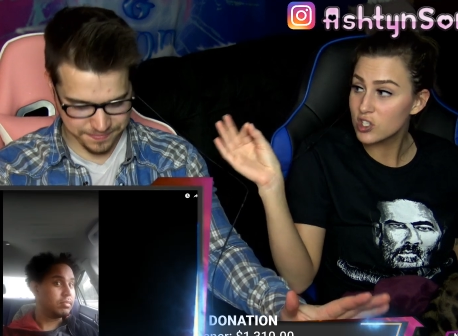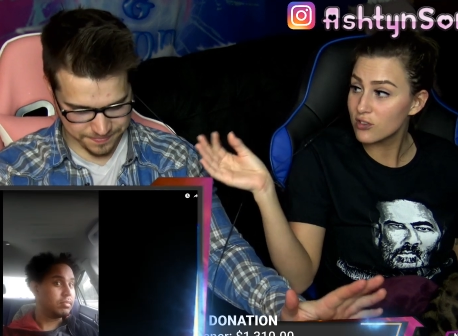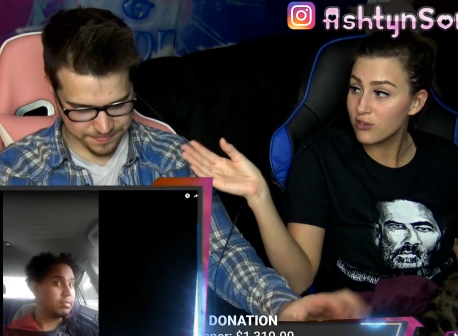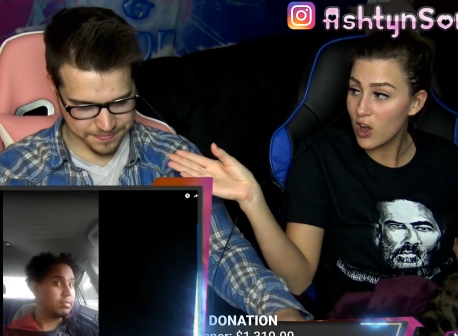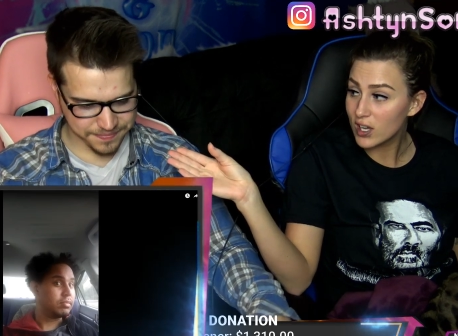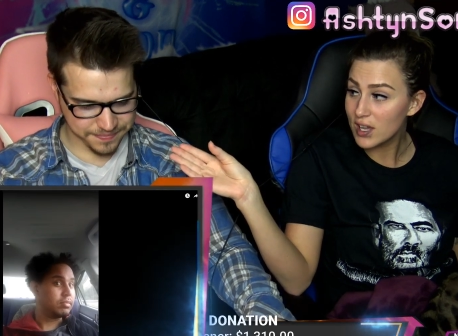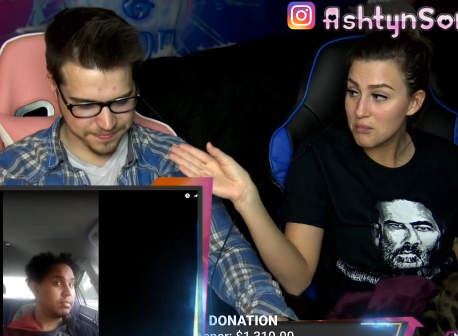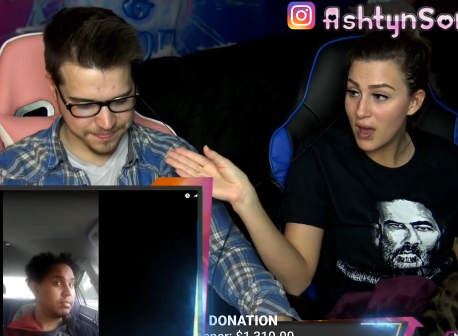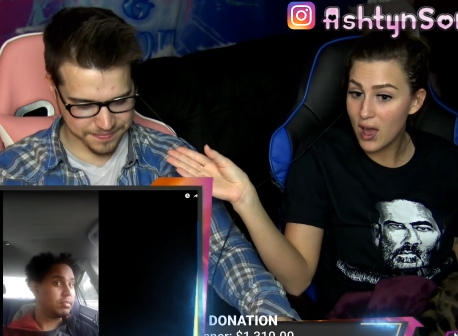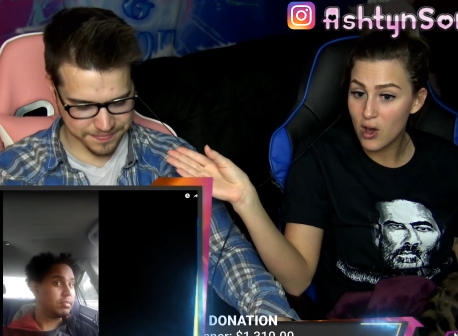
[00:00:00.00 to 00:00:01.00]
Speaker 1: your fucking
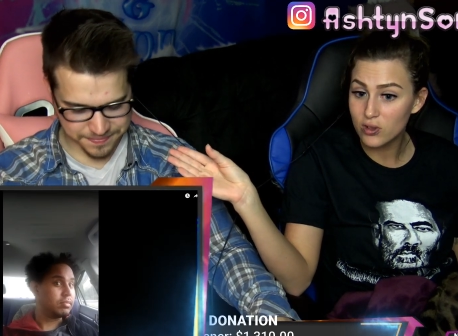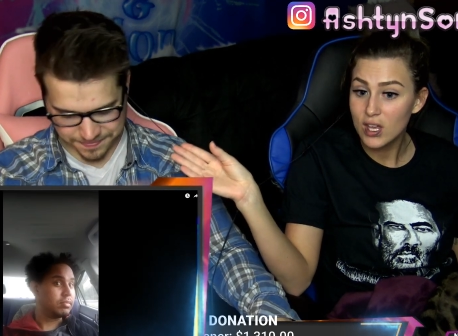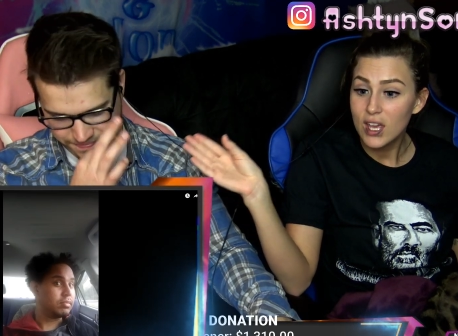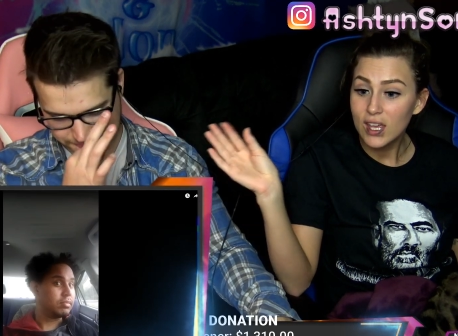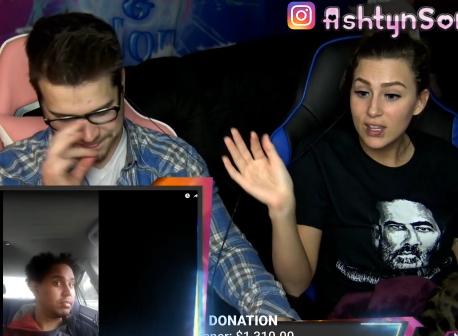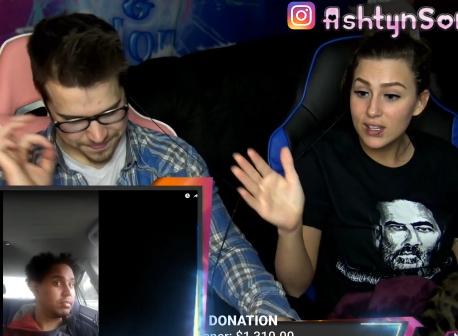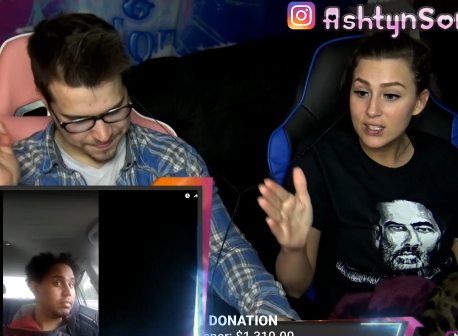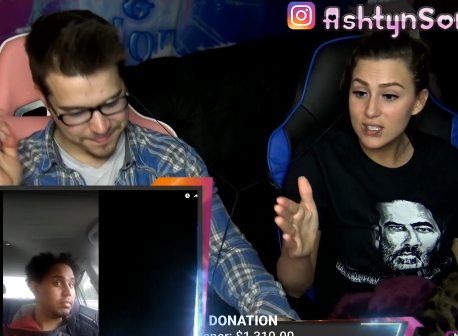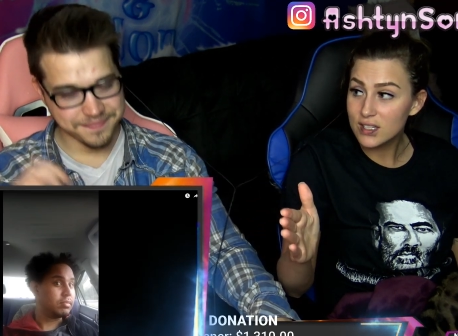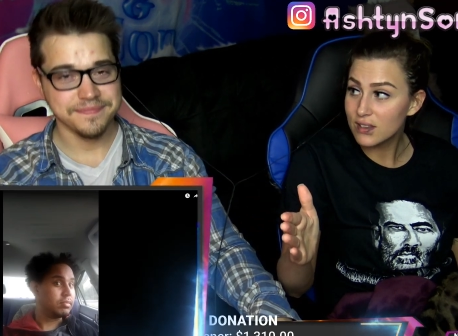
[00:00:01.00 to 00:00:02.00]
mouth and
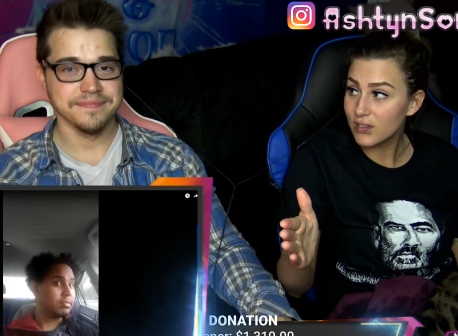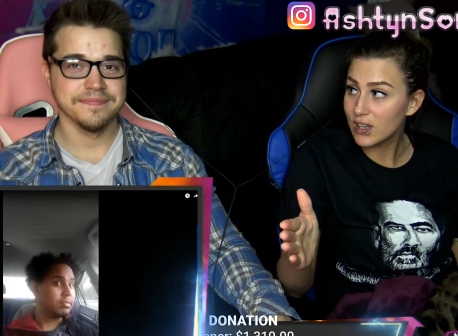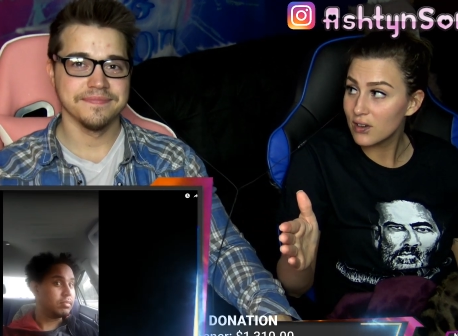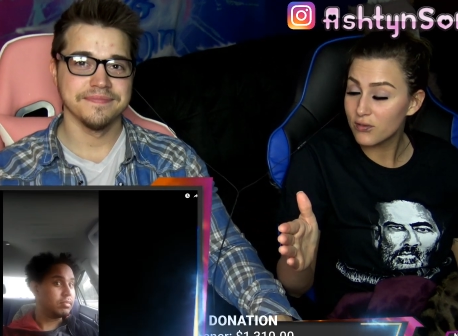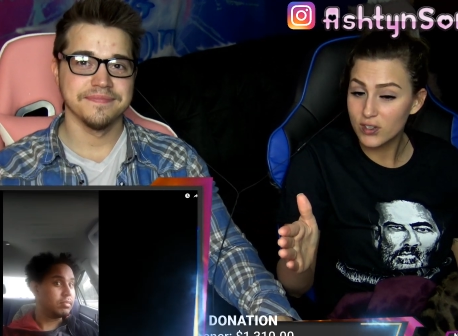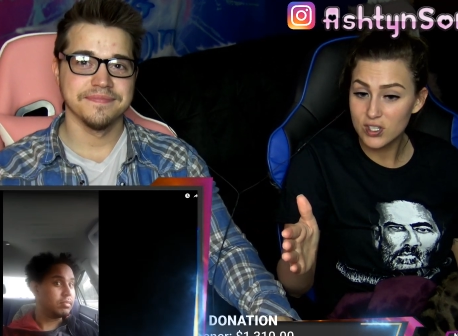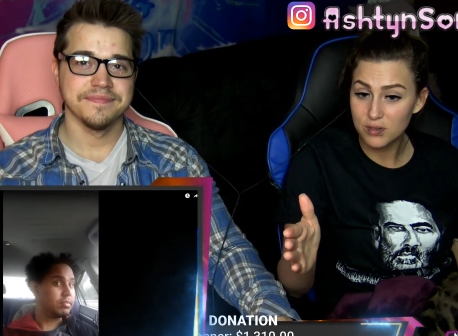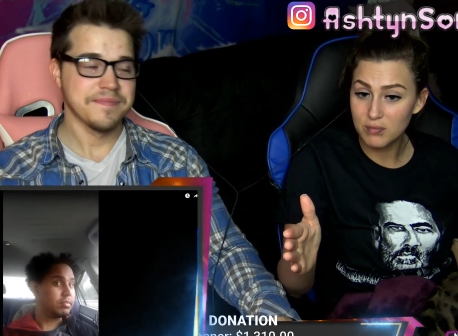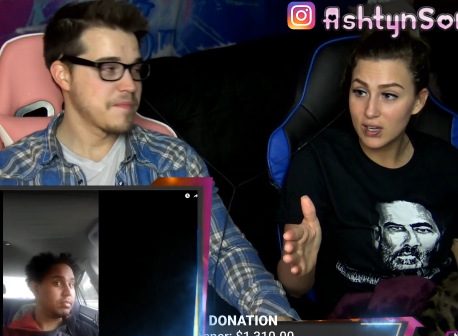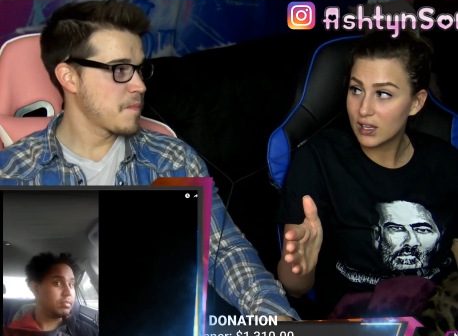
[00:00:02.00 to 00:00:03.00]
listen to the video for just a
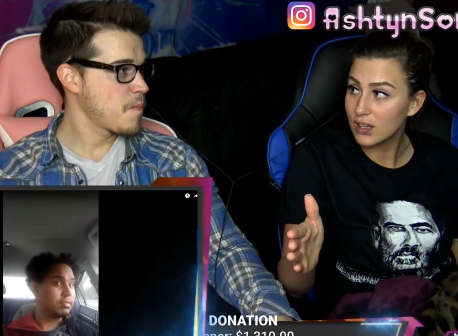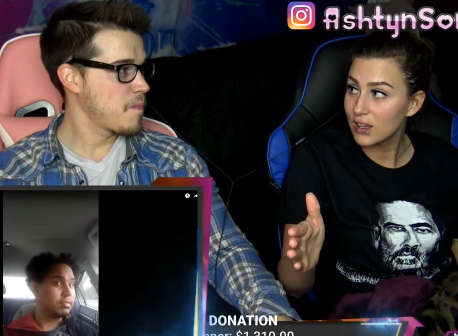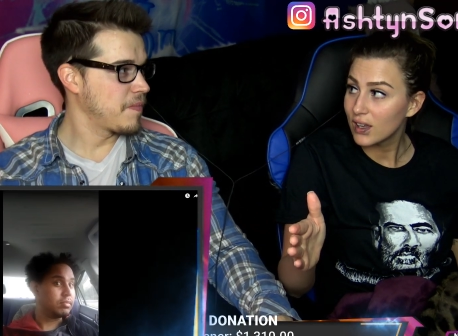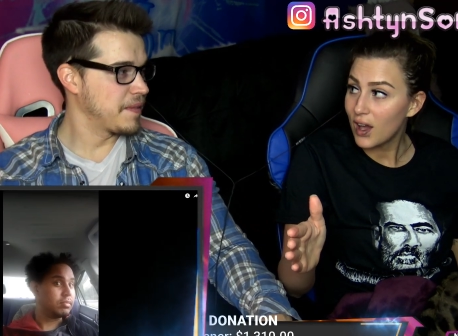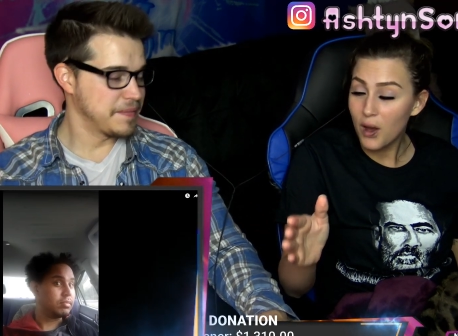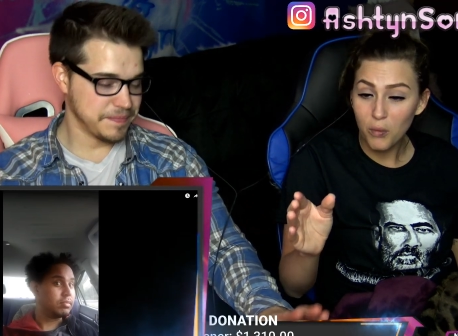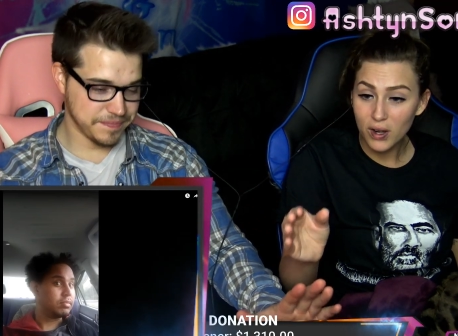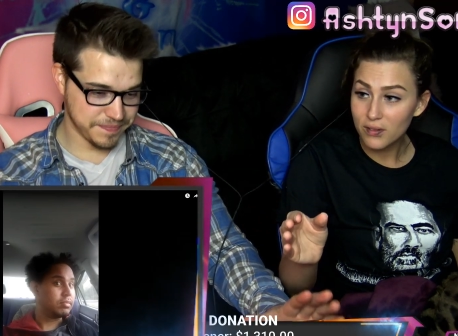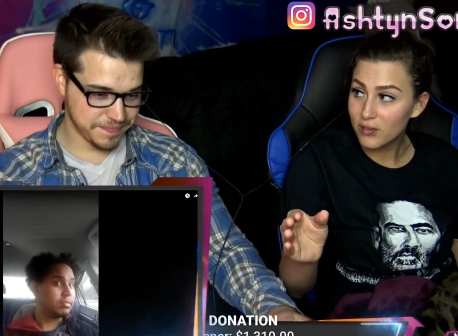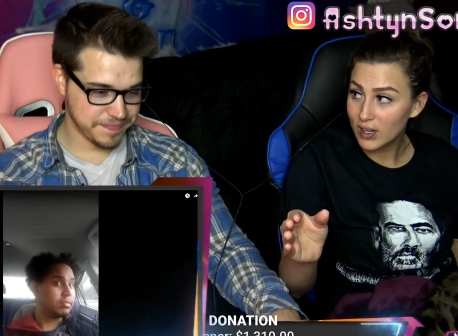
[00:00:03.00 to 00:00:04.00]
minute. I
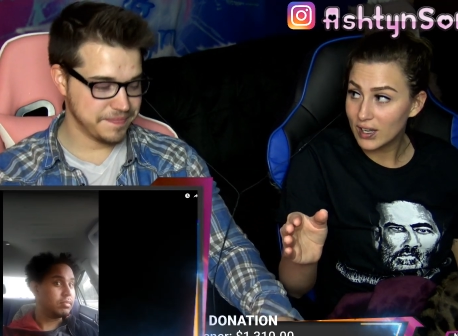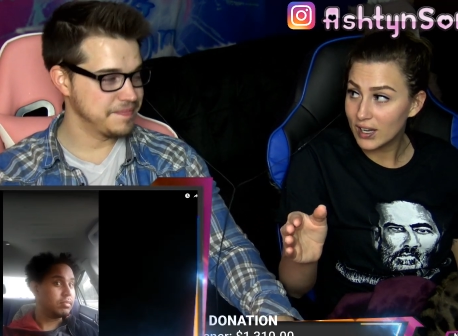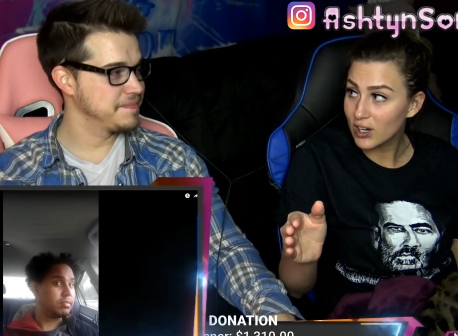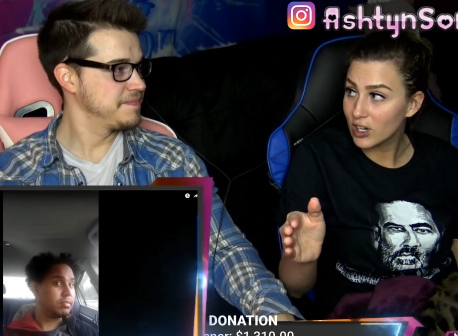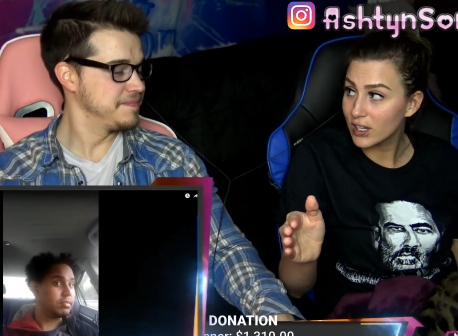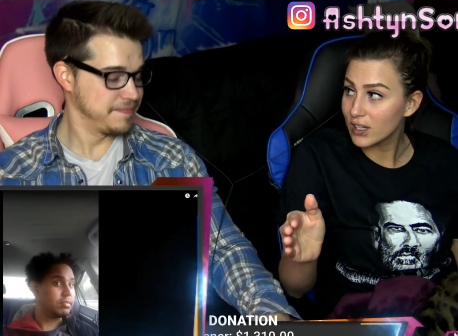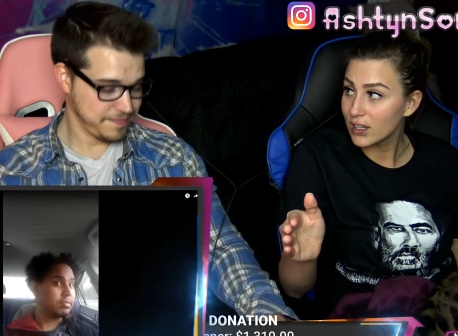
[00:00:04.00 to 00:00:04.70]
want to fucking hear it.